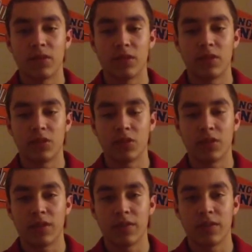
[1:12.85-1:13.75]
the children
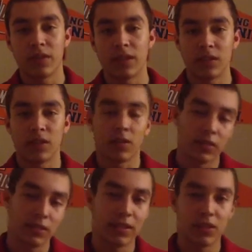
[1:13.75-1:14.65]
have to like oh
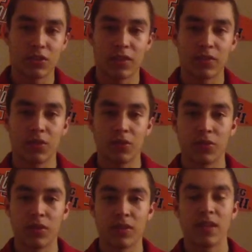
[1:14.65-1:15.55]
the teenagers have to go through
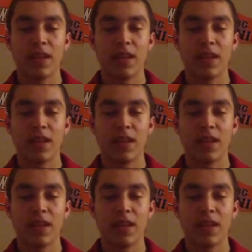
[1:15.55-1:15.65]
this.